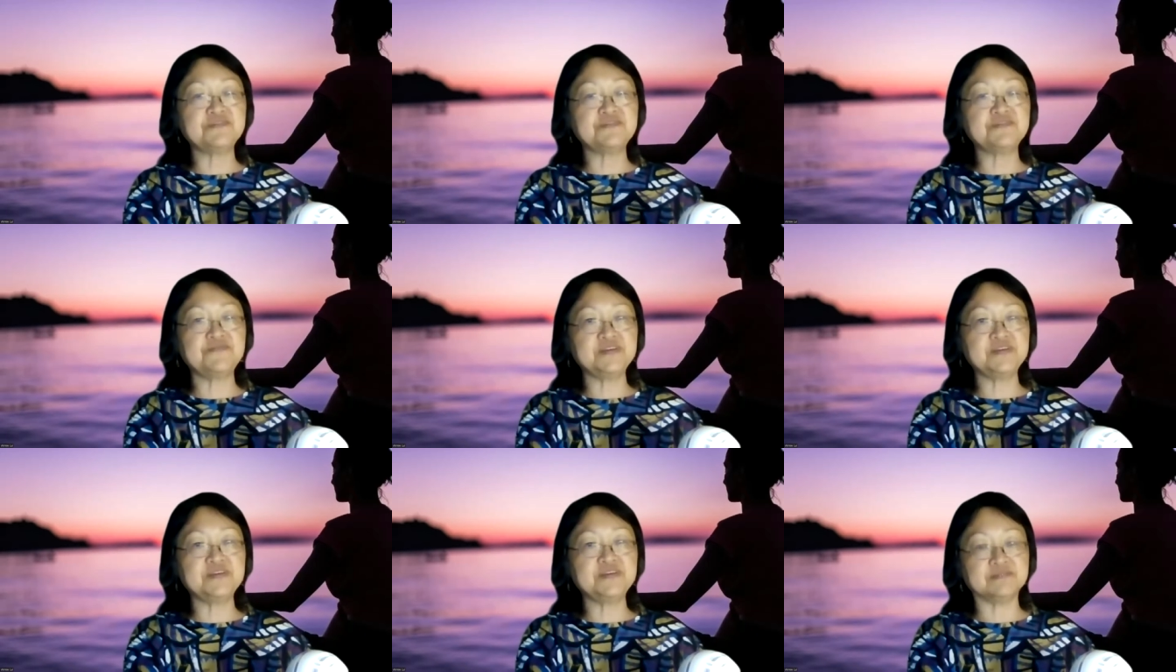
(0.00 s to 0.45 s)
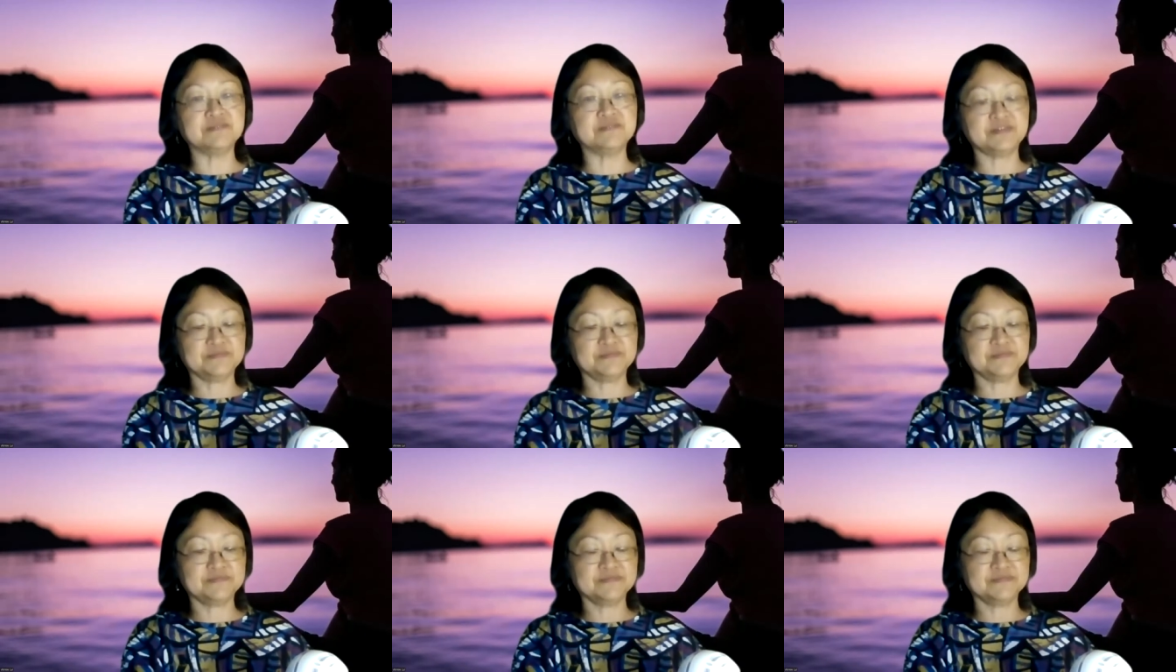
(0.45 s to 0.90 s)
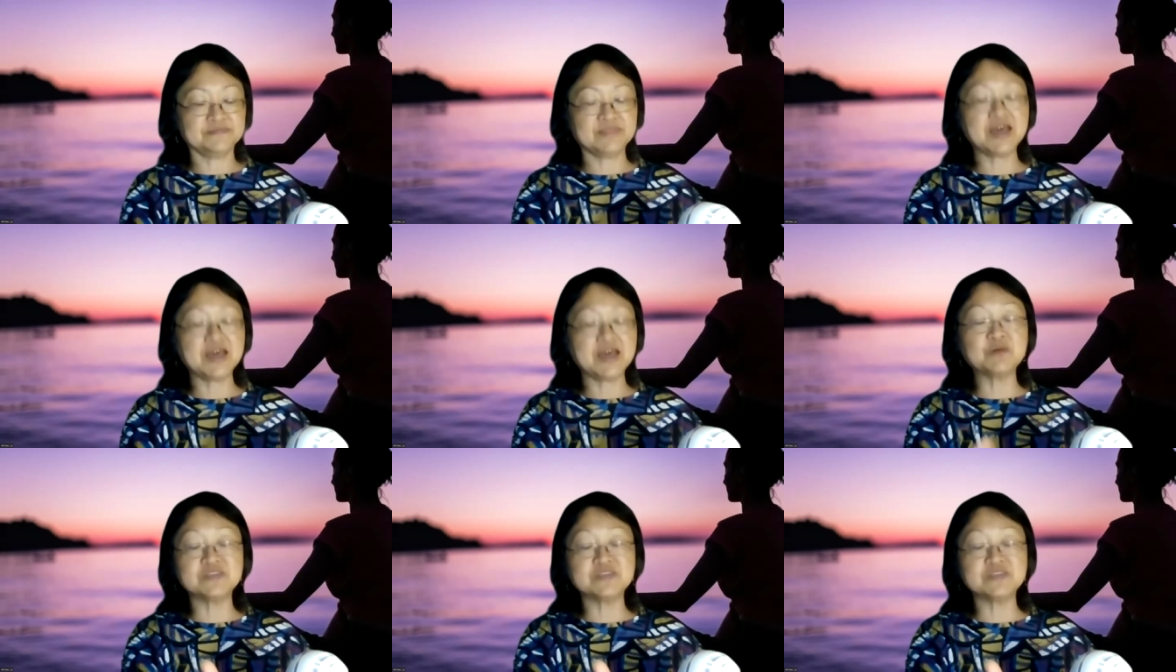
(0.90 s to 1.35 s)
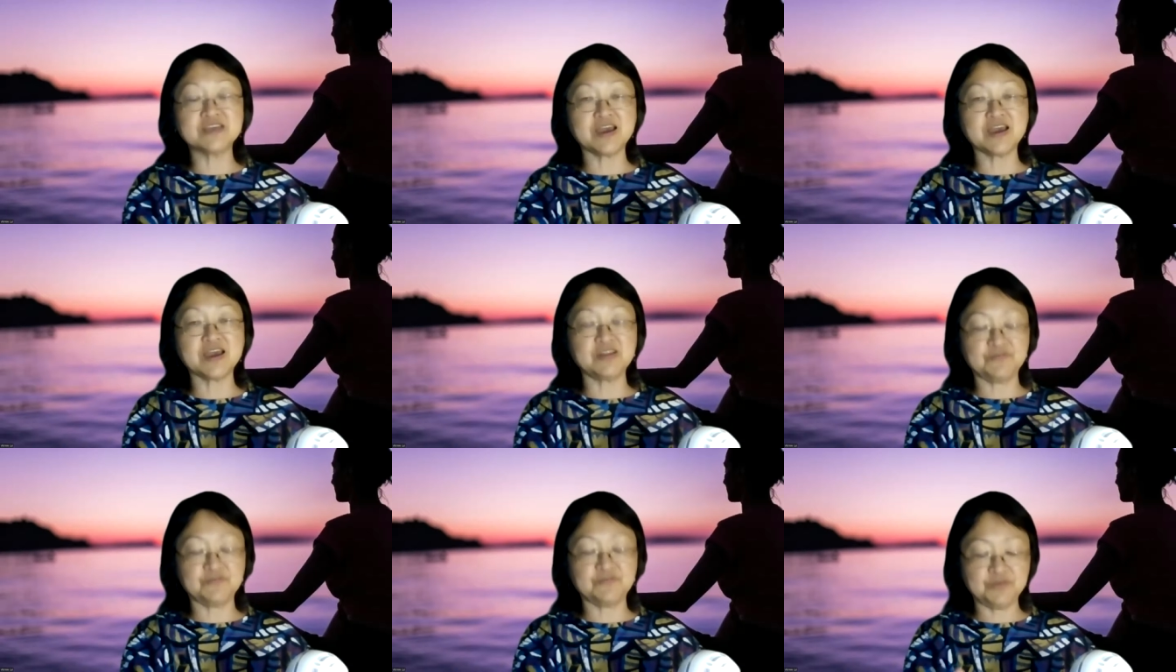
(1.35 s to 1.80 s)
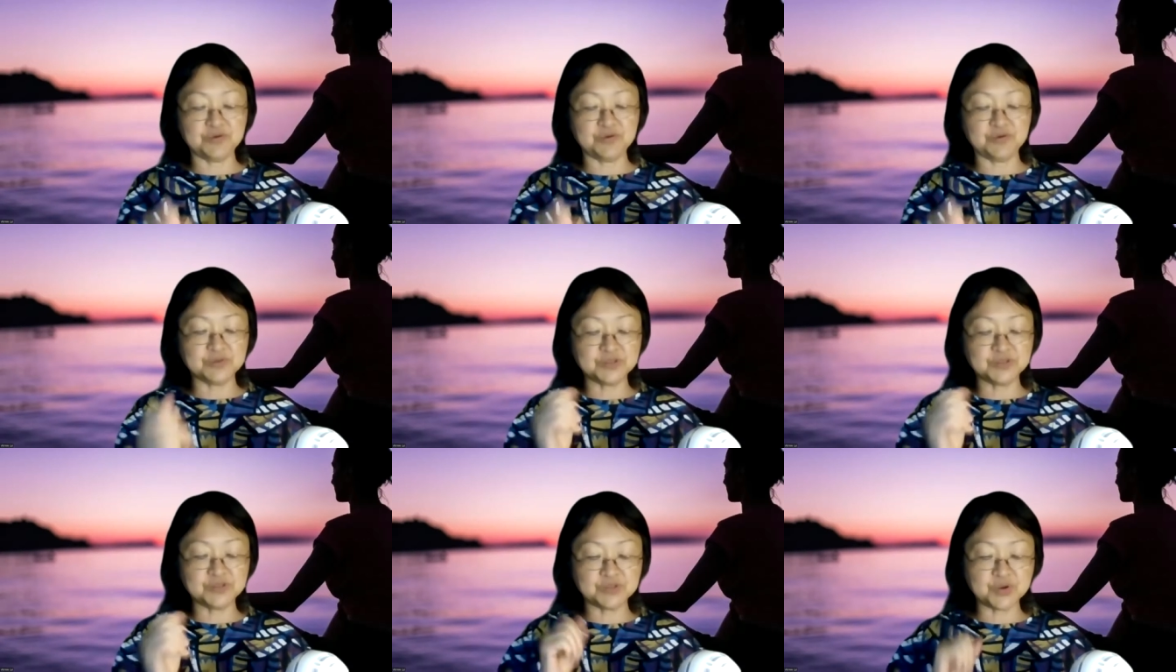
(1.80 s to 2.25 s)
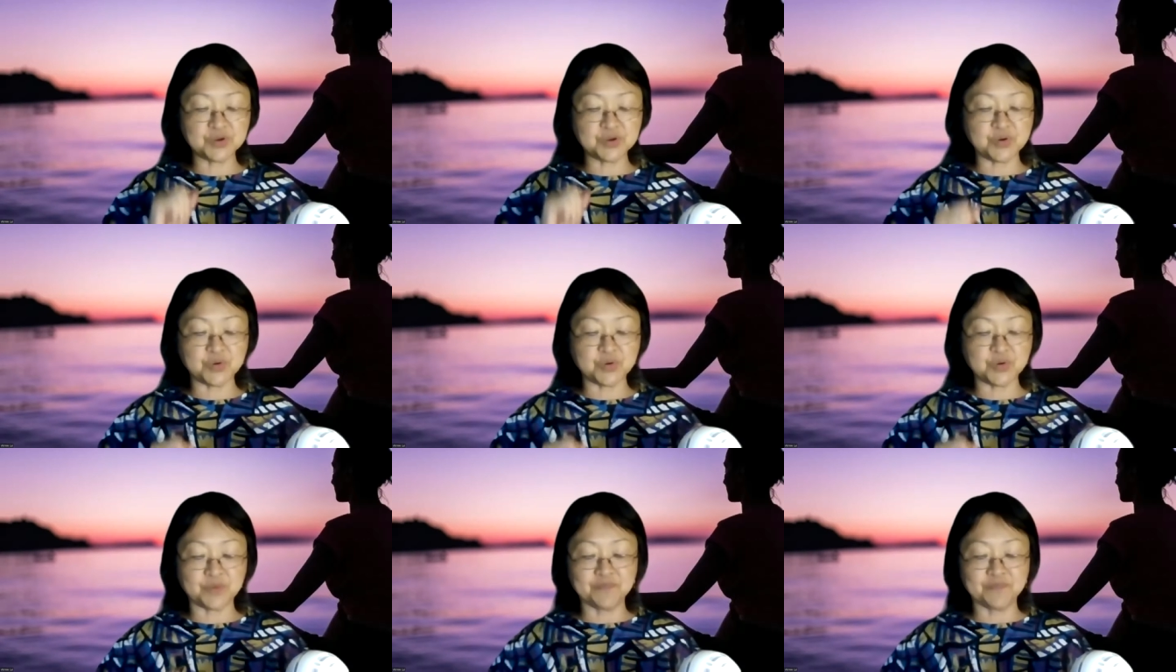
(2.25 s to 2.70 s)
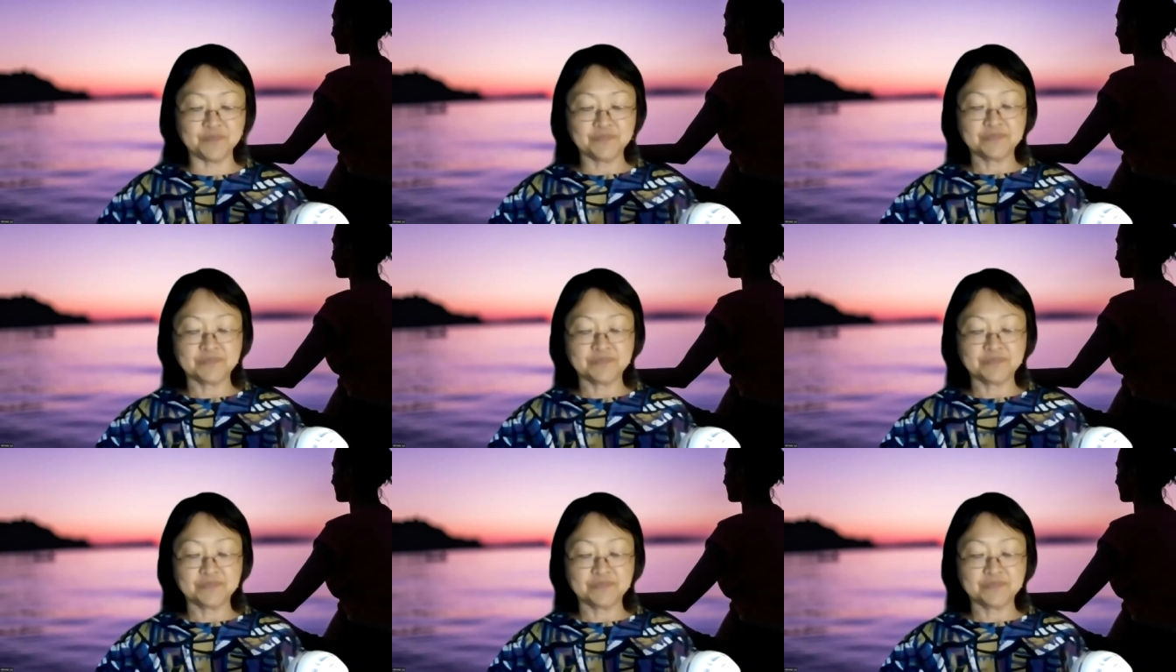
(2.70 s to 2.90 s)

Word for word: field outside of you. So